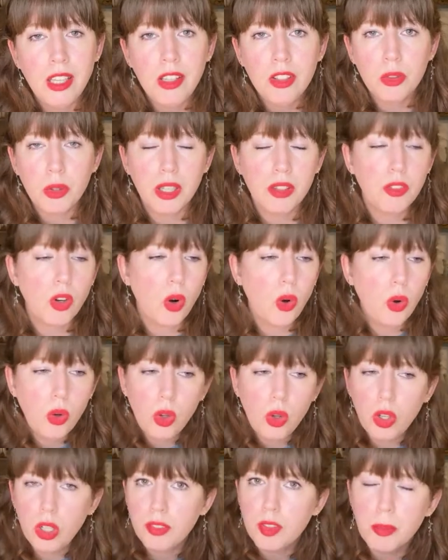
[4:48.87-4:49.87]
So out of
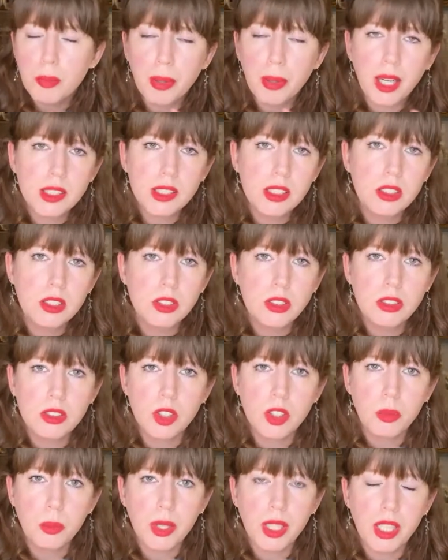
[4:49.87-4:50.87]
all of the particles
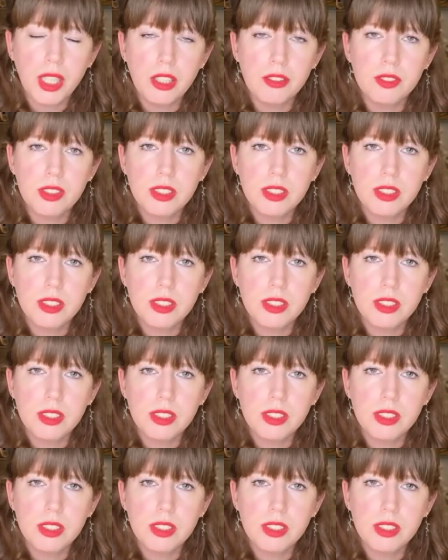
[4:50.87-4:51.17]
that we have